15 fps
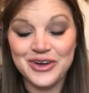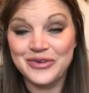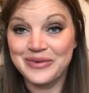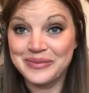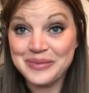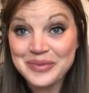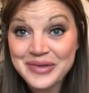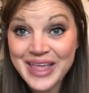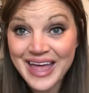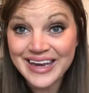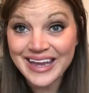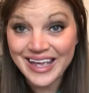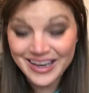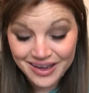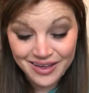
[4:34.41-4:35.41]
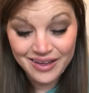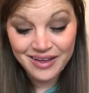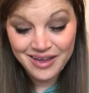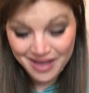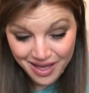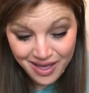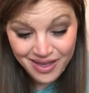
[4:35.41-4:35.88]
Remember that, Nana?
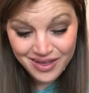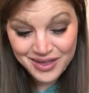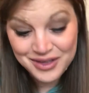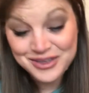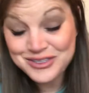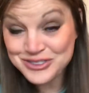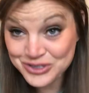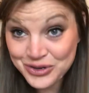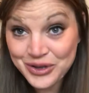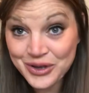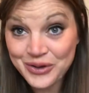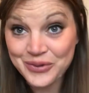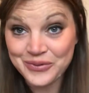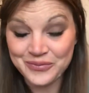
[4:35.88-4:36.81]
Huh? Do you?